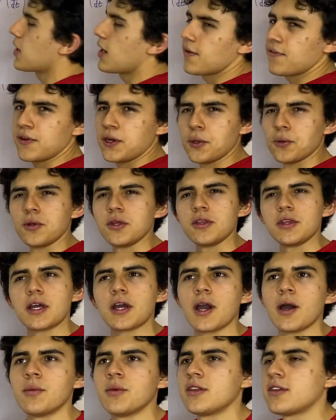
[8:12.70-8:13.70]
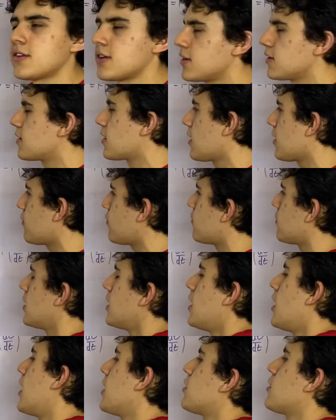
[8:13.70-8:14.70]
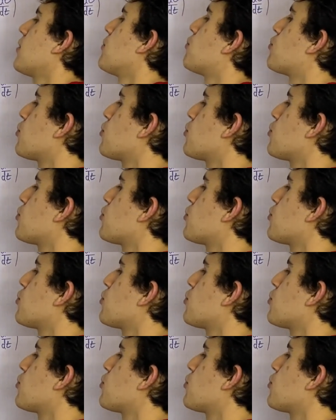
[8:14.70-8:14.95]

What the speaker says: have anyone in the comments saying that I didn't